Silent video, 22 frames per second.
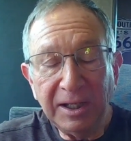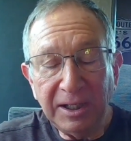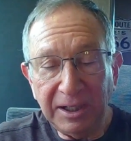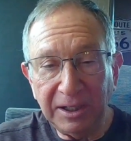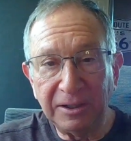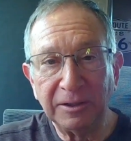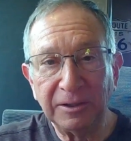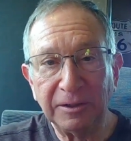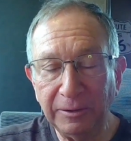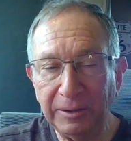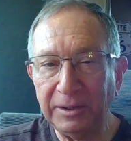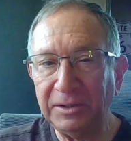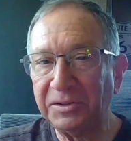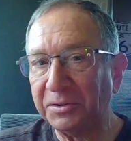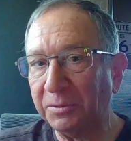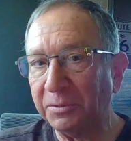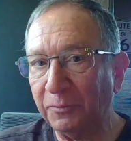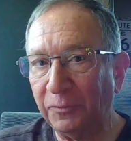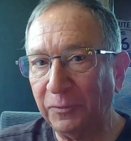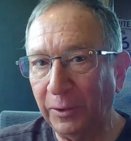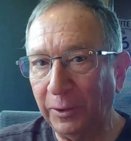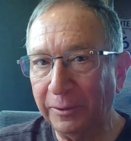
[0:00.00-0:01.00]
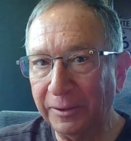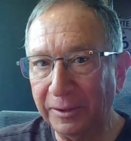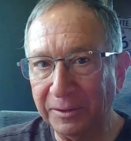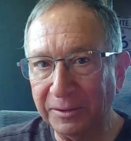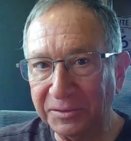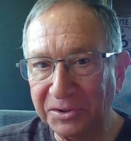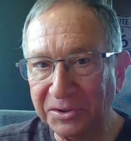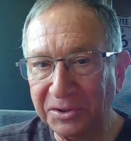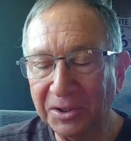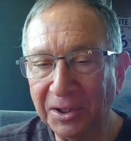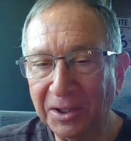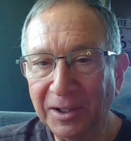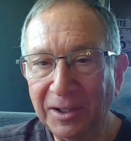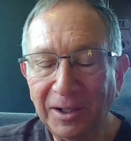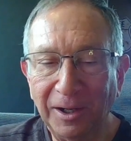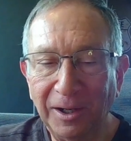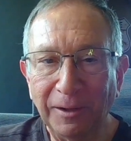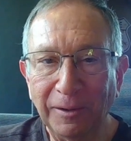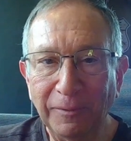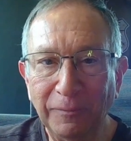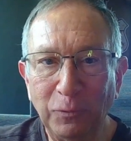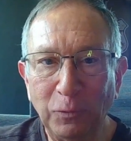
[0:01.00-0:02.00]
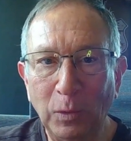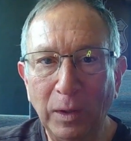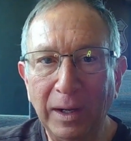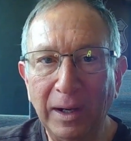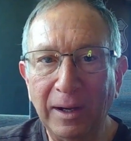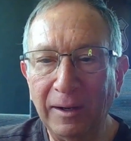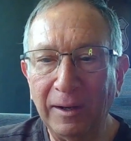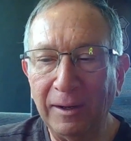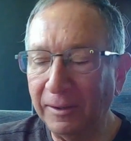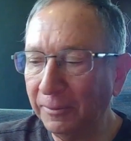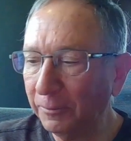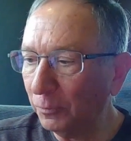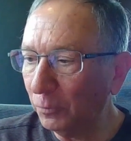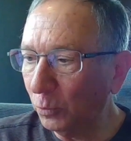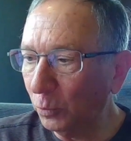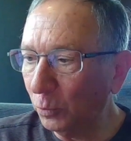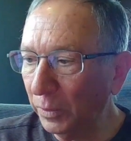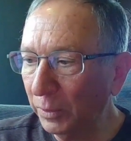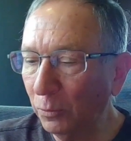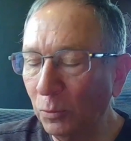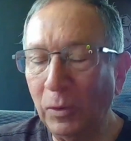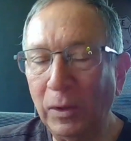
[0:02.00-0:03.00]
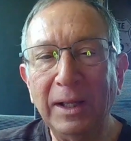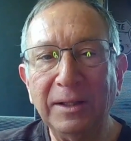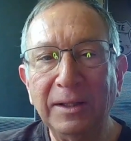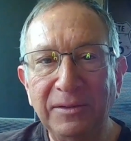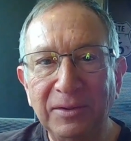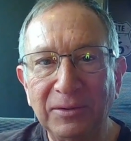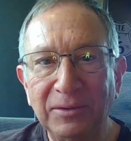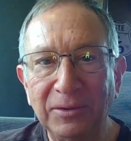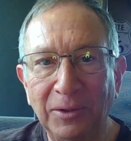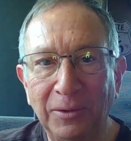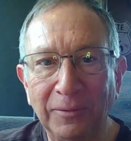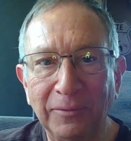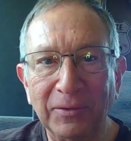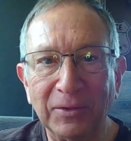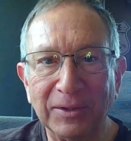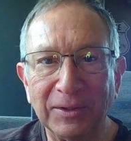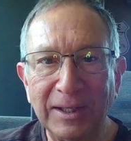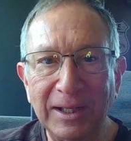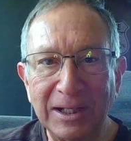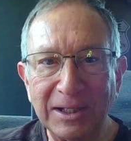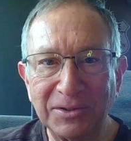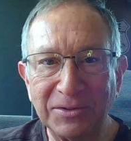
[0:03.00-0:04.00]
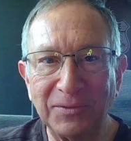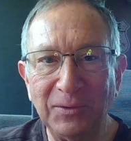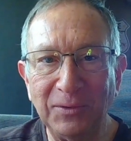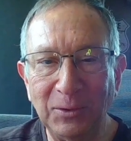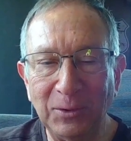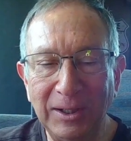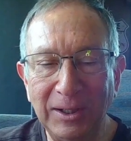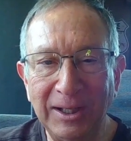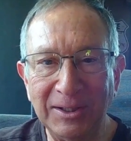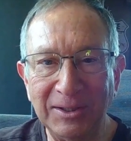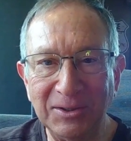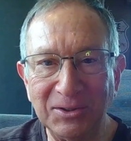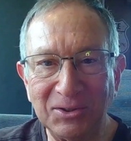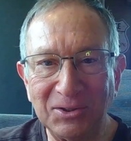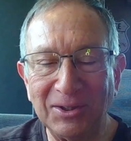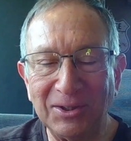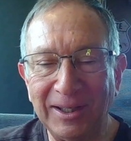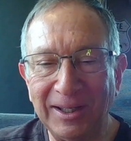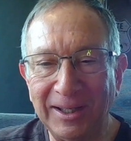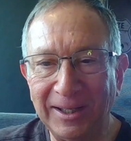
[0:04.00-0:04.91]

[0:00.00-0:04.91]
including some photos of where we went over the last few days.